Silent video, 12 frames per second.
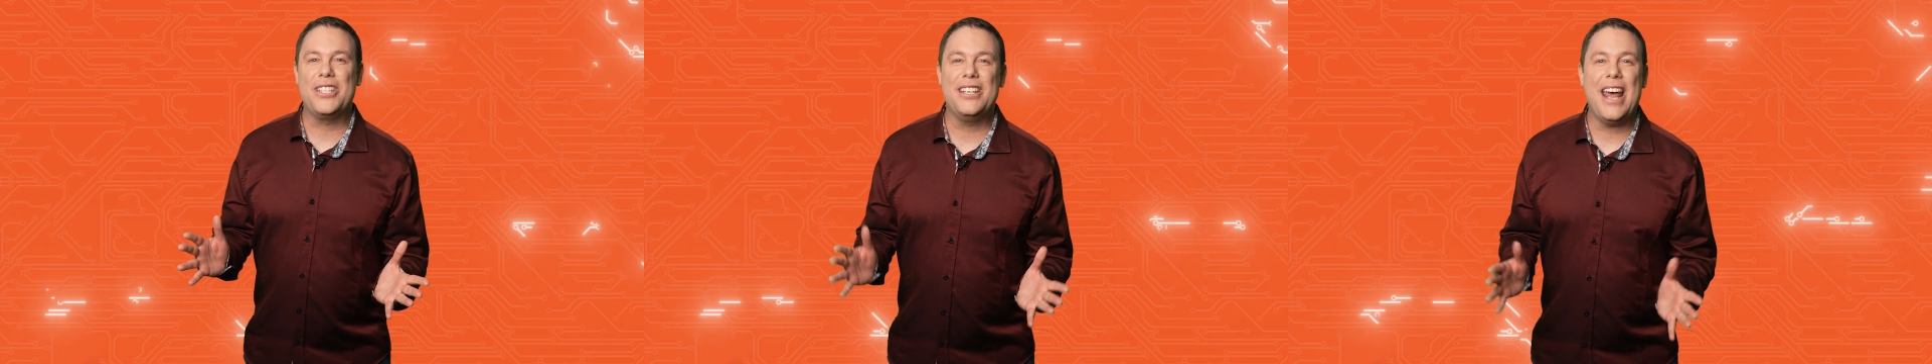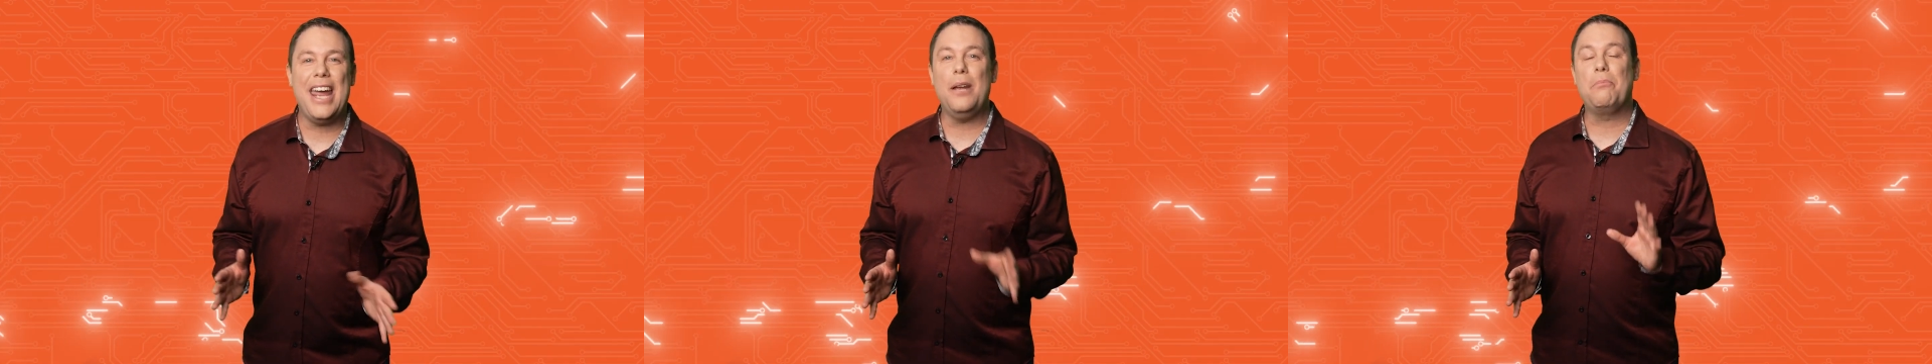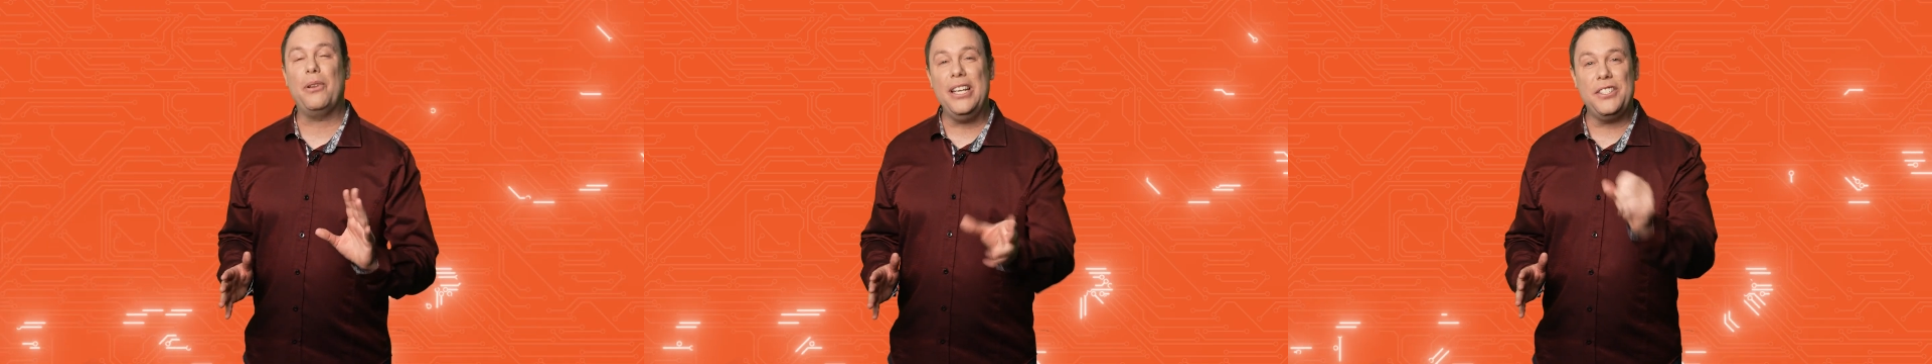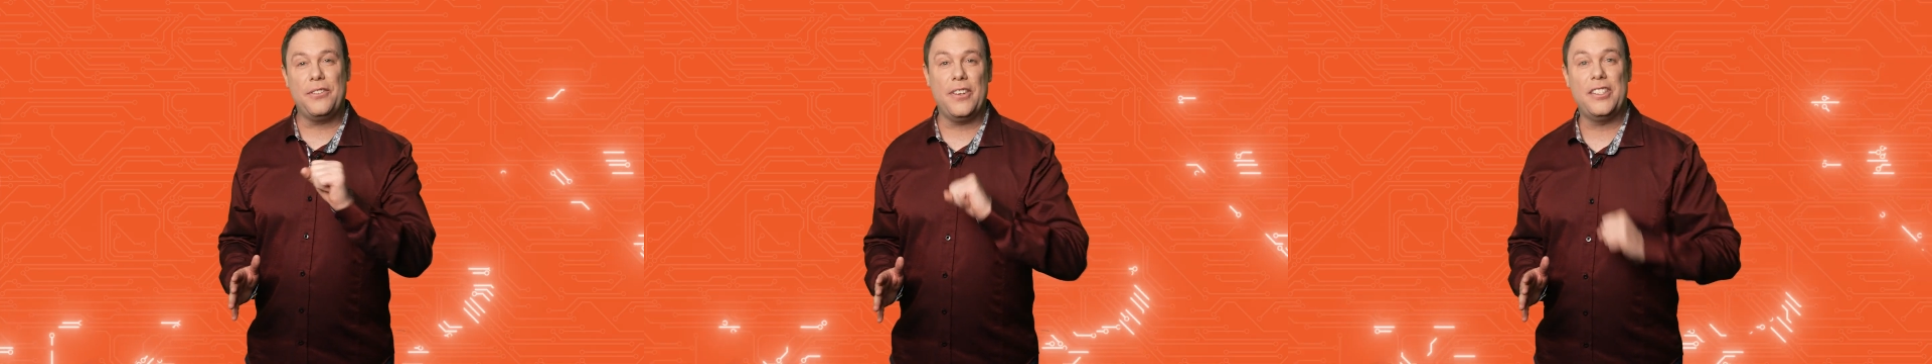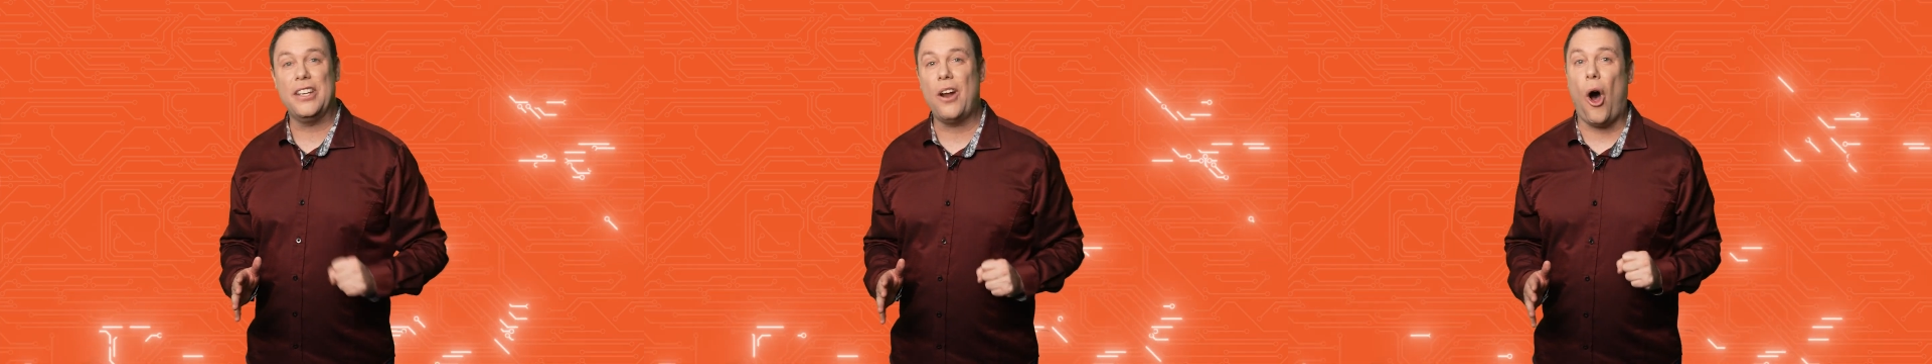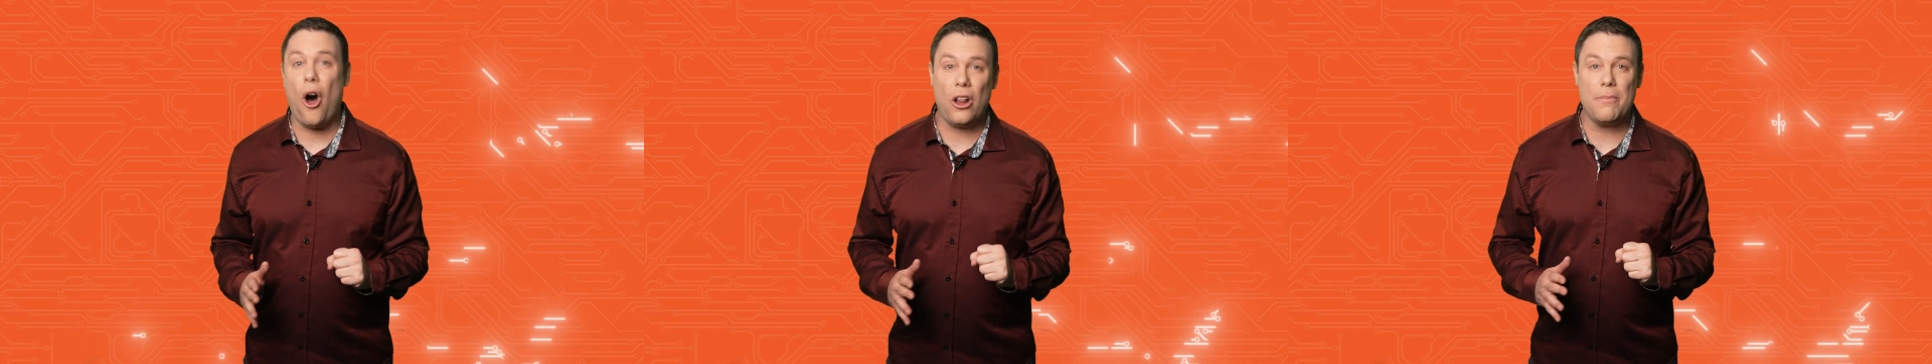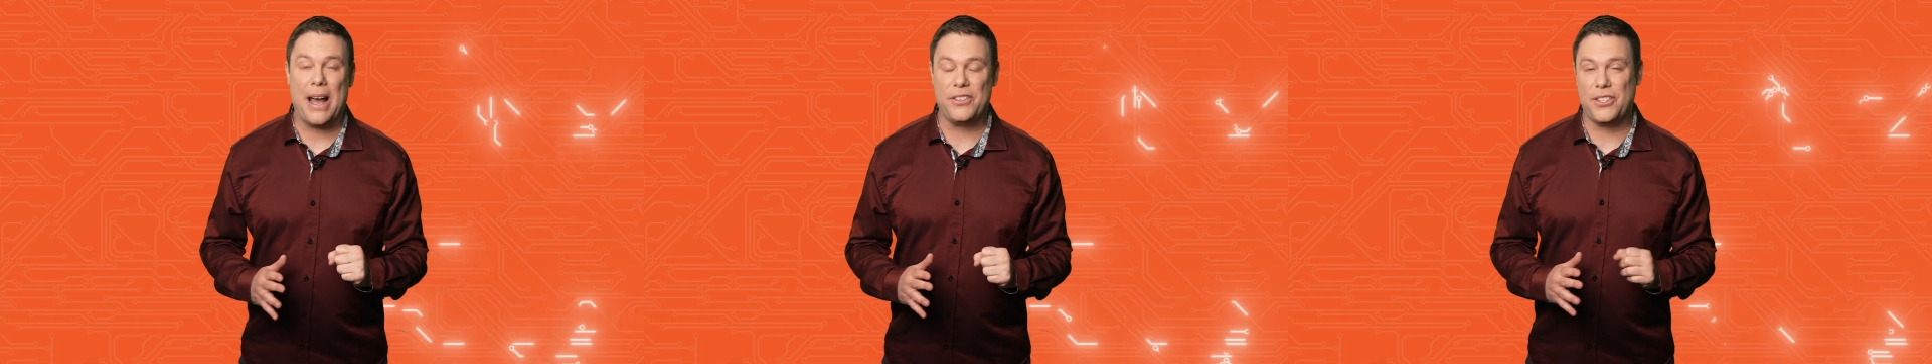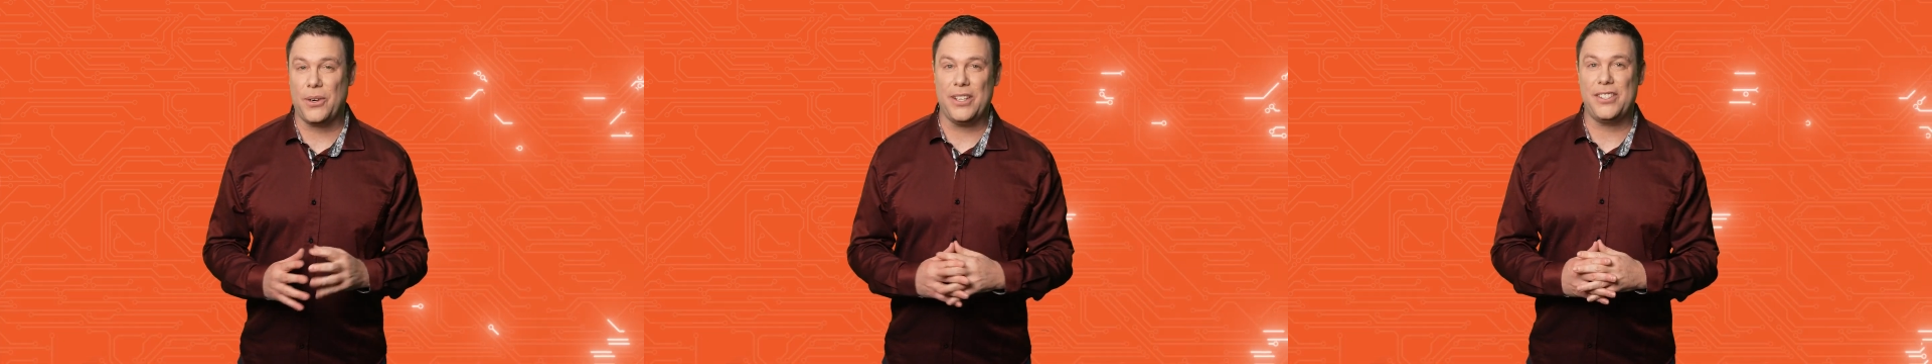today. Please visit
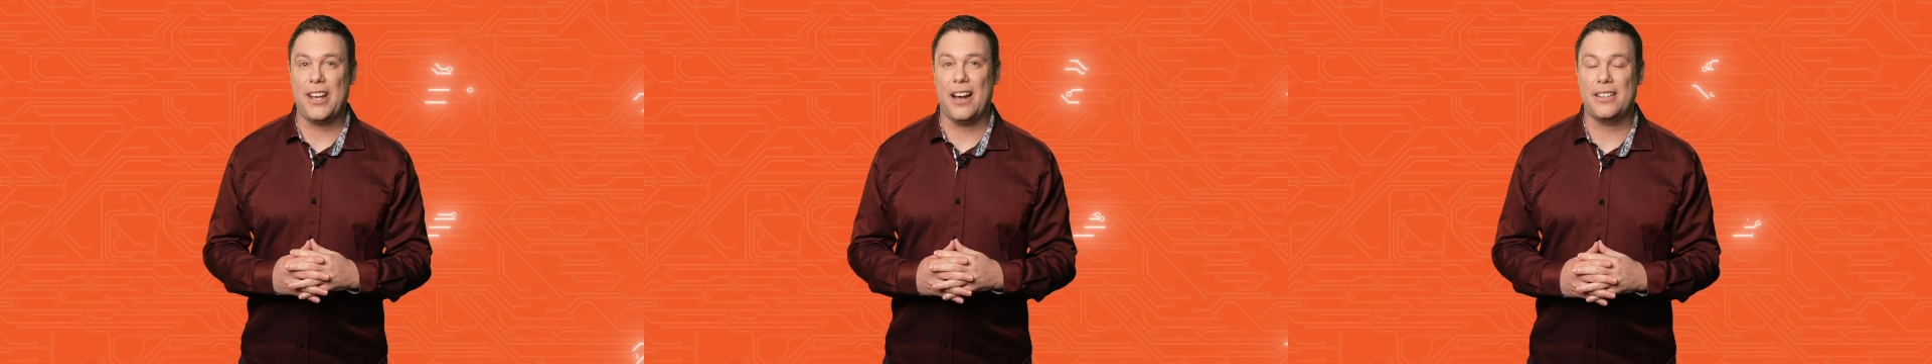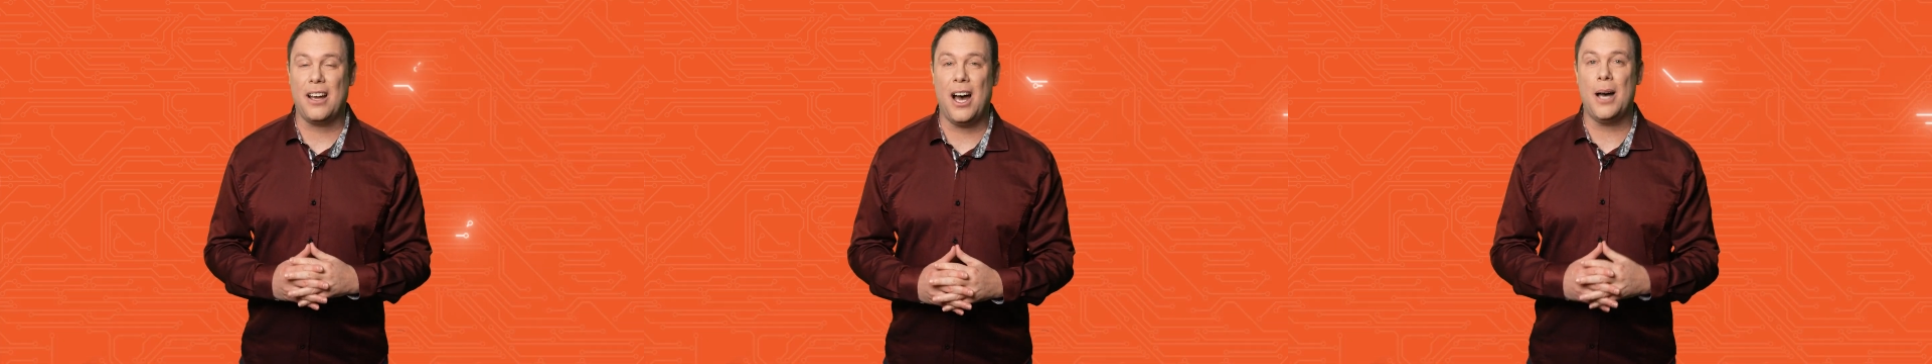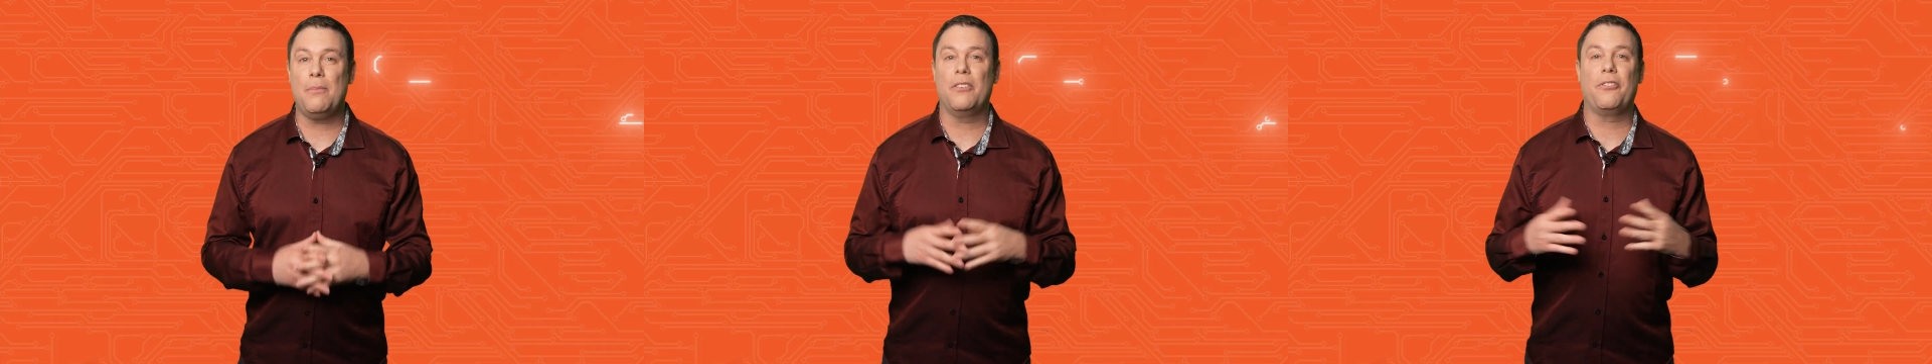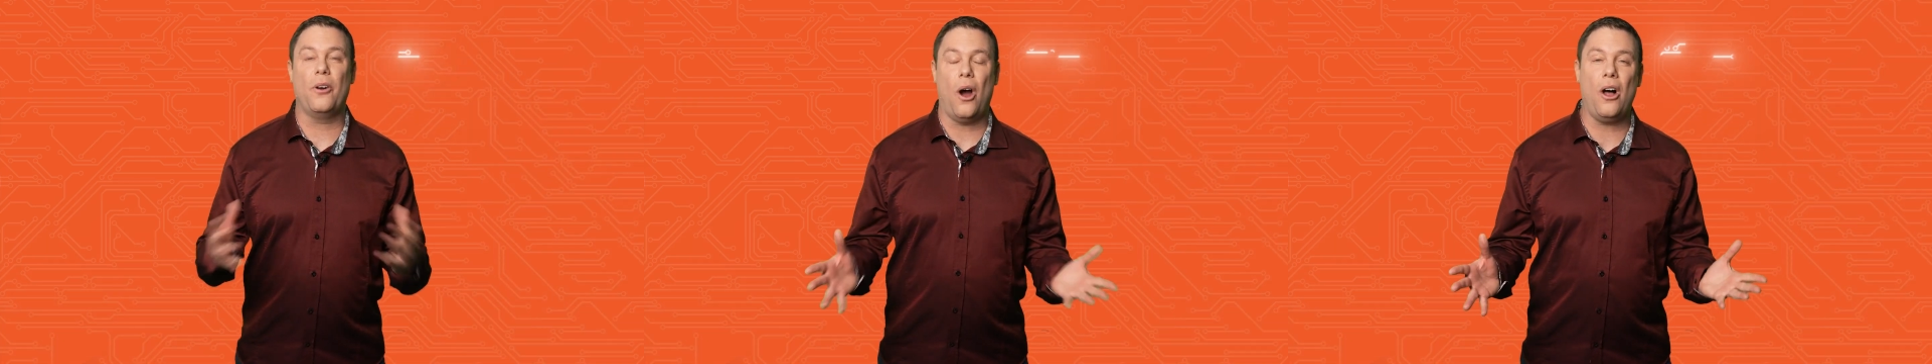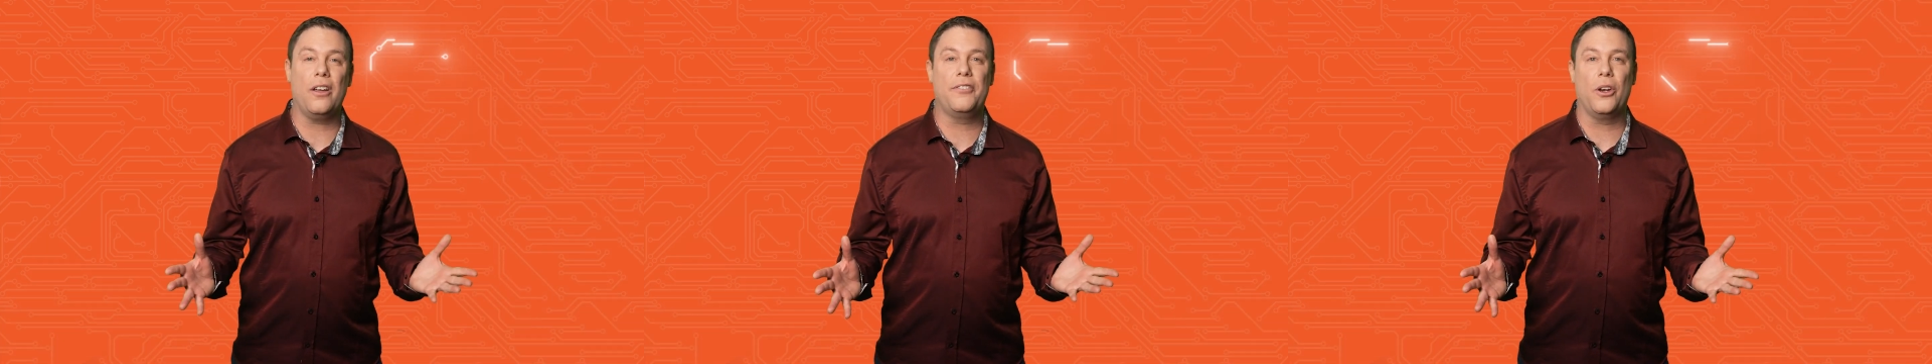allaboutcircuits.com for all